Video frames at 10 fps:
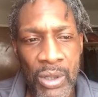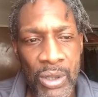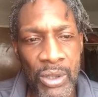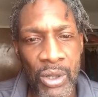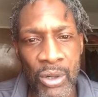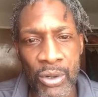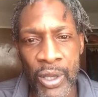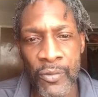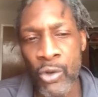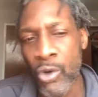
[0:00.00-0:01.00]
You know,
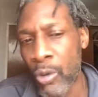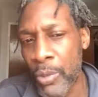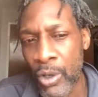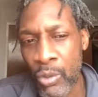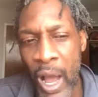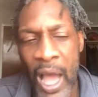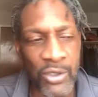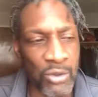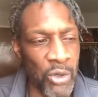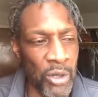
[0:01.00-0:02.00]
if you're gonna be the
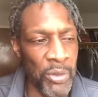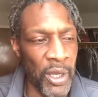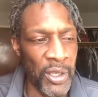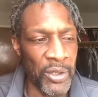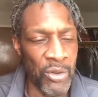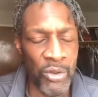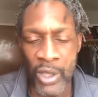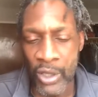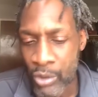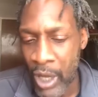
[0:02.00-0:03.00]
wiser one, man, you,
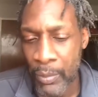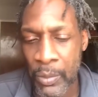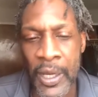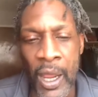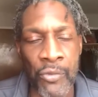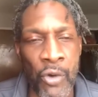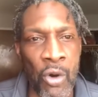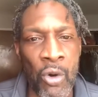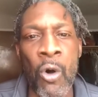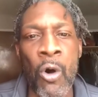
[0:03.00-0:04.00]
then you got to play that
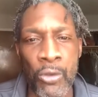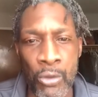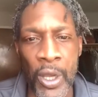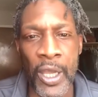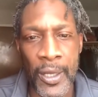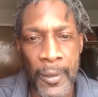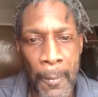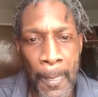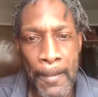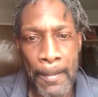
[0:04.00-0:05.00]
role all the way.
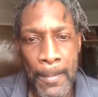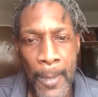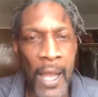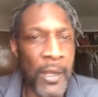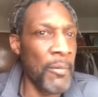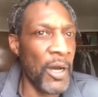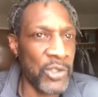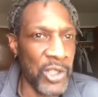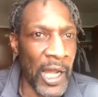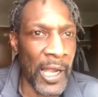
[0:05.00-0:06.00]
I come
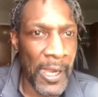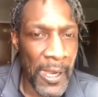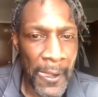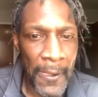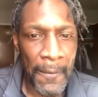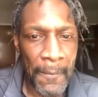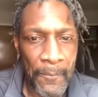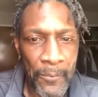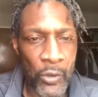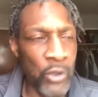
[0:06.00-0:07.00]
outside.
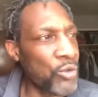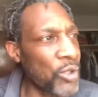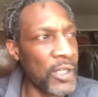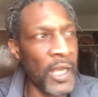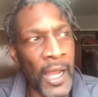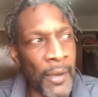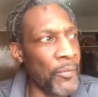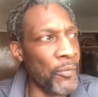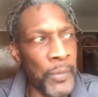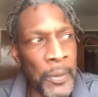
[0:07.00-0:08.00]
Don't you think that I
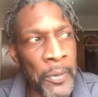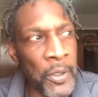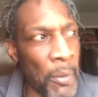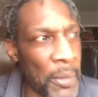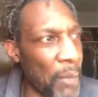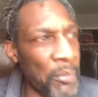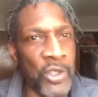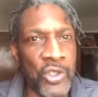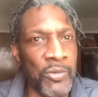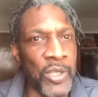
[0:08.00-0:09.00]
people be coming at me
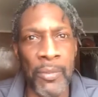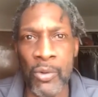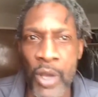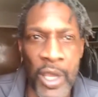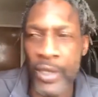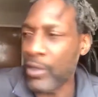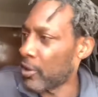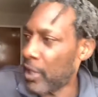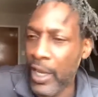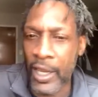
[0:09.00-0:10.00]
some type of way
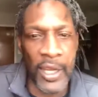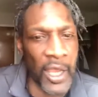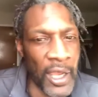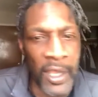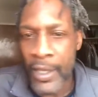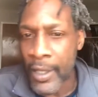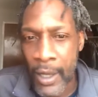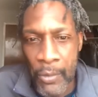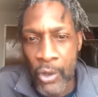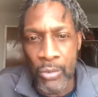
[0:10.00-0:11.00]
here and there?
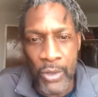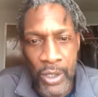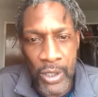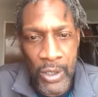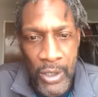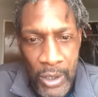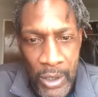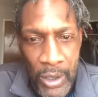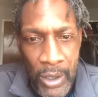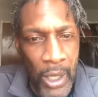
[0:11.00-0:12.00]
I'm human.
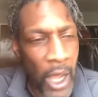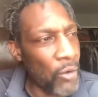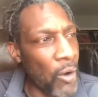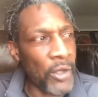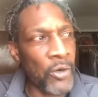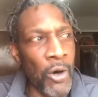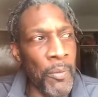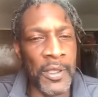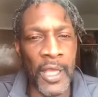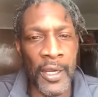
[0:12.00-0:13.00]
I know how to go
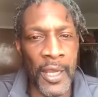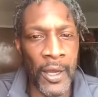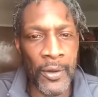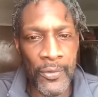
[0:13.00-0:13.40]
about that now.